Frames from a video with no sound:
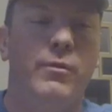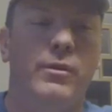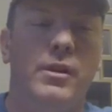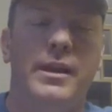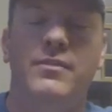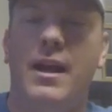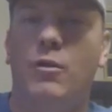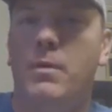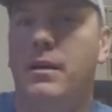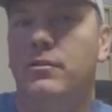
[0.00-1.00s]
for Lucky
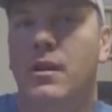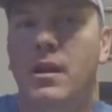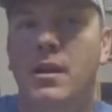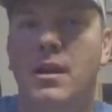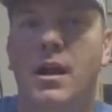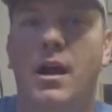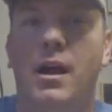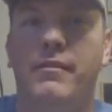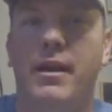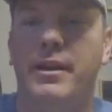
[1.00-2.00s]
Tackle Box. Uh,
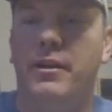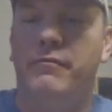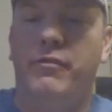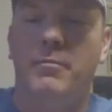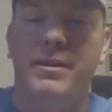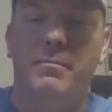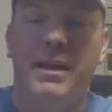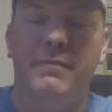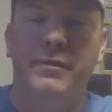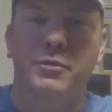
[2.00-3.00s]
I've got here in front of me the
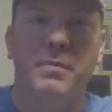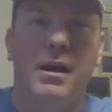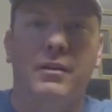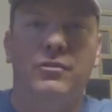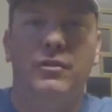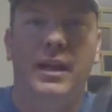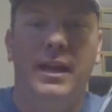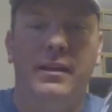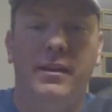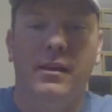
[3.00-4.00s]
Panfish Box
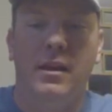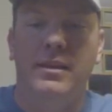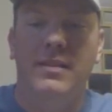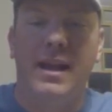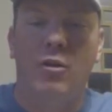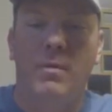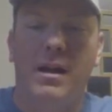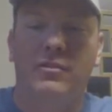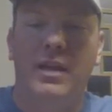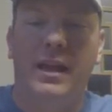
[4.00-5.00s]
and uh, Lucky Tackle
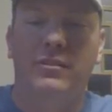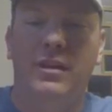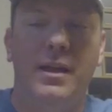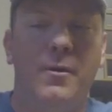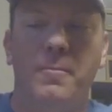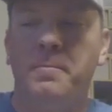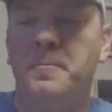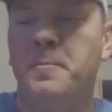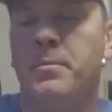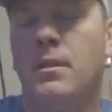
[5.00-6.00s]
Box XL.
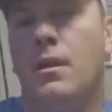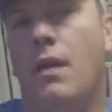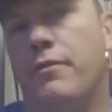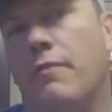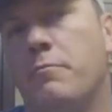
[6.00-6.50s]
Uh, if you're not